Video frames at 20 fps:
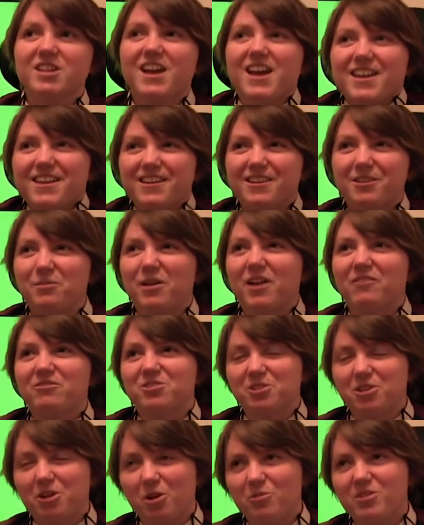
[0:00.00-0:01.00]
take and we have
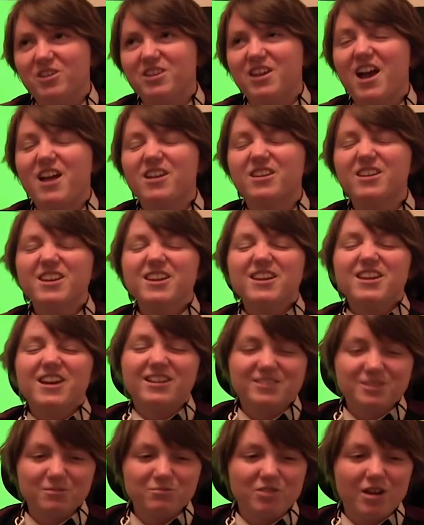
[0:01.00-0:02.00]
to go again,
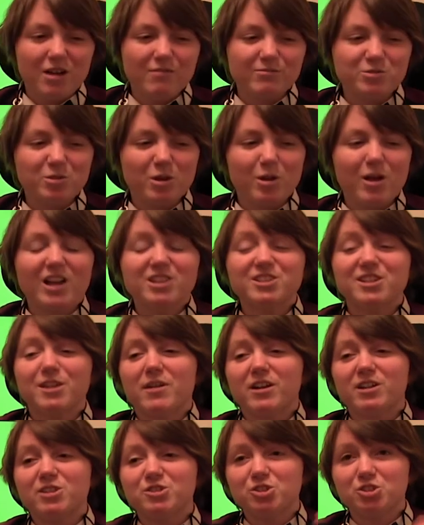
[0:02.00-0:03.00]
and sometimes we actually
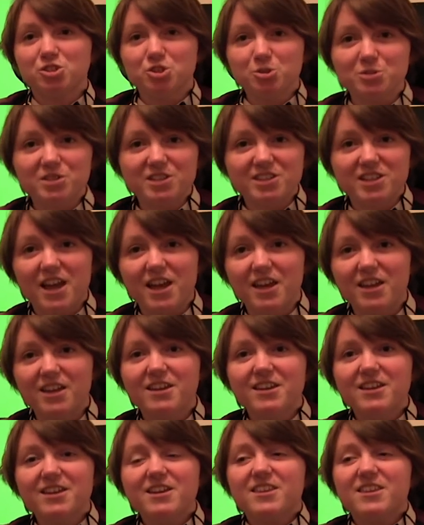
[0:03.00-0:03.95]
manage to do a take,